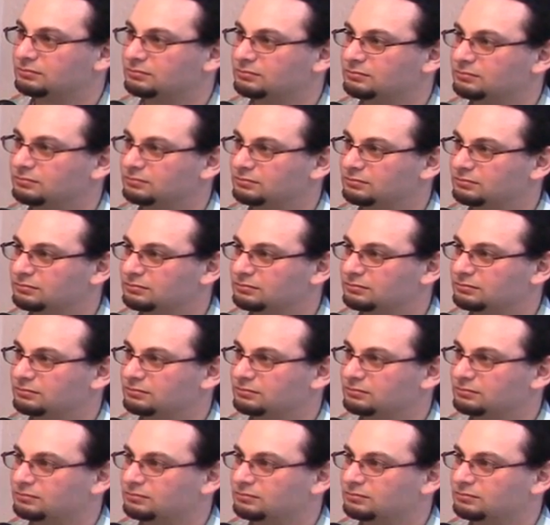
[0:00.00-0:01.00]

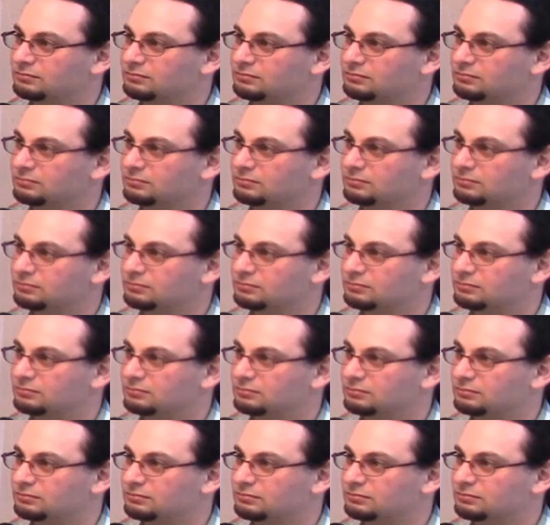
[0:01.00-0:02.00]

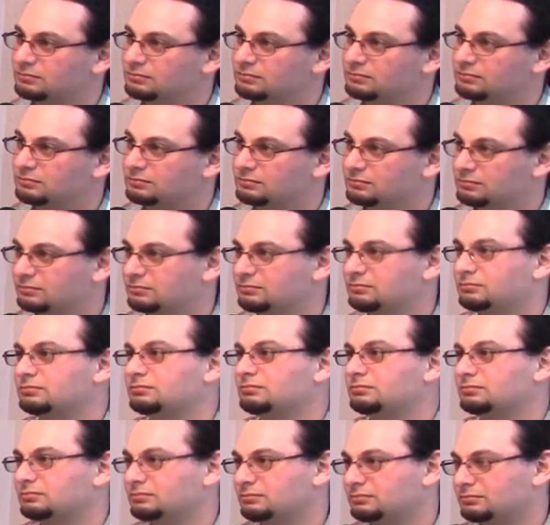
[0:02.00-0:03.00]

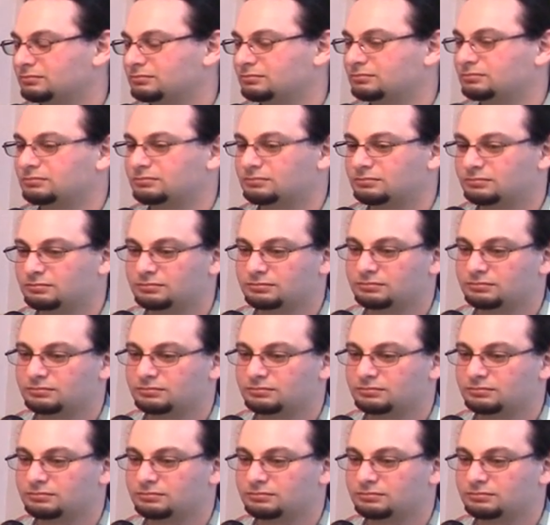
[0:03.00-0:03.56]
(not speaking)